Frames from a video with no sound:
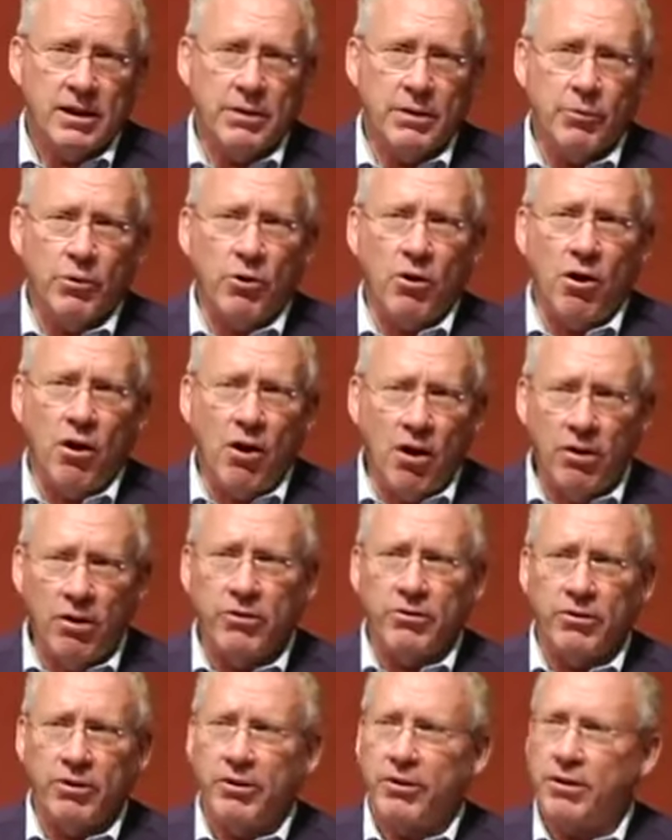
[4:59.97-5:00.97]
that we're
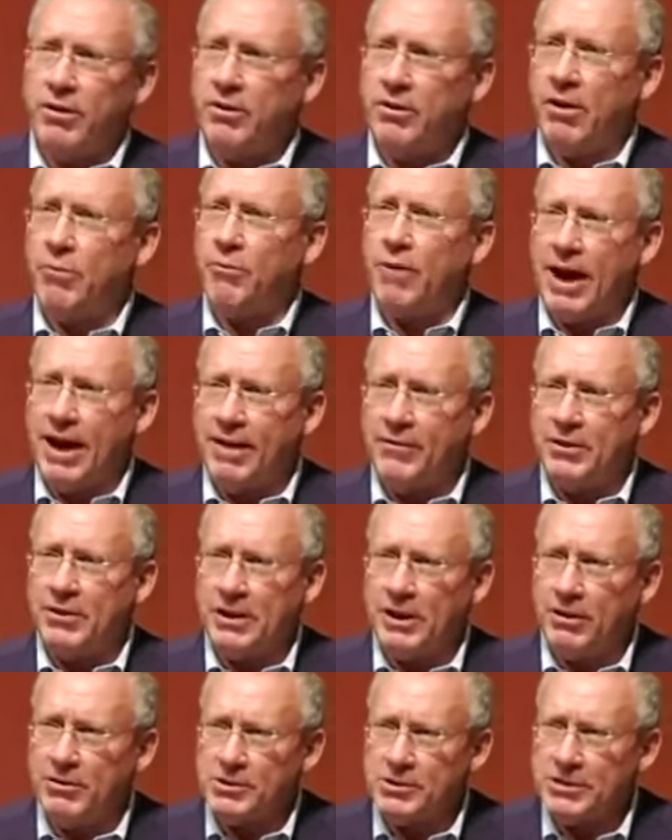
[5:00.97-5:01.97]
all going to arrive
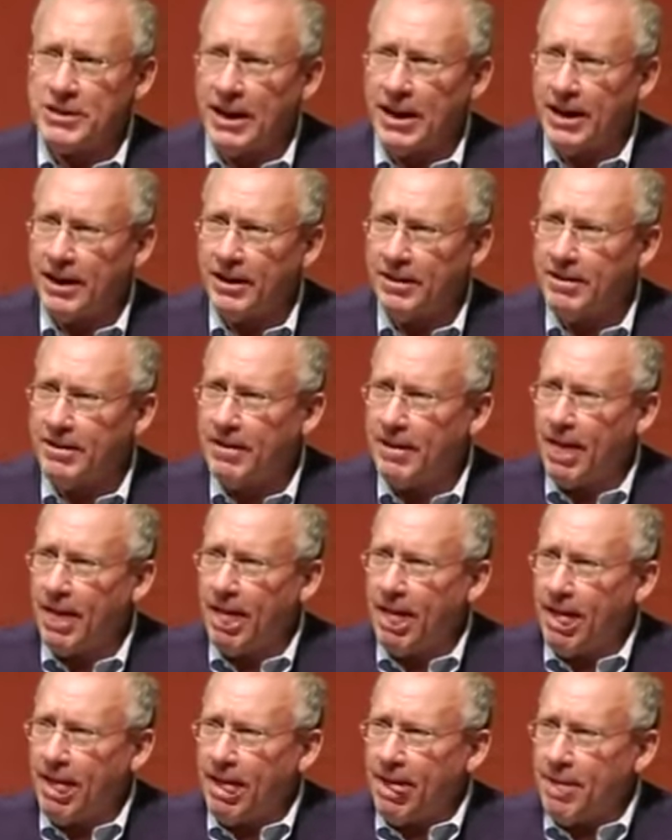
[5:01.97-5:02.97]
on the other side,
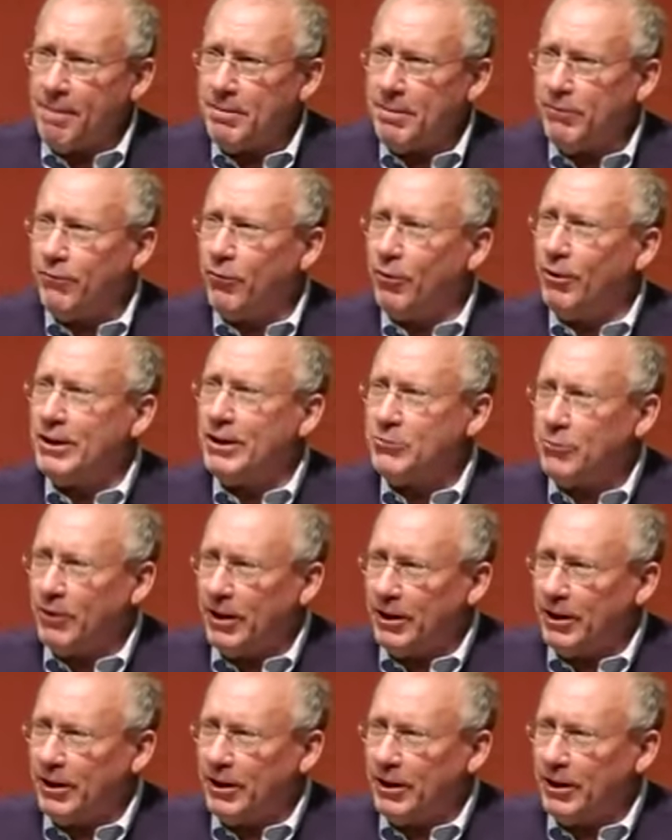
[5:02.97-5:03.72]
be fully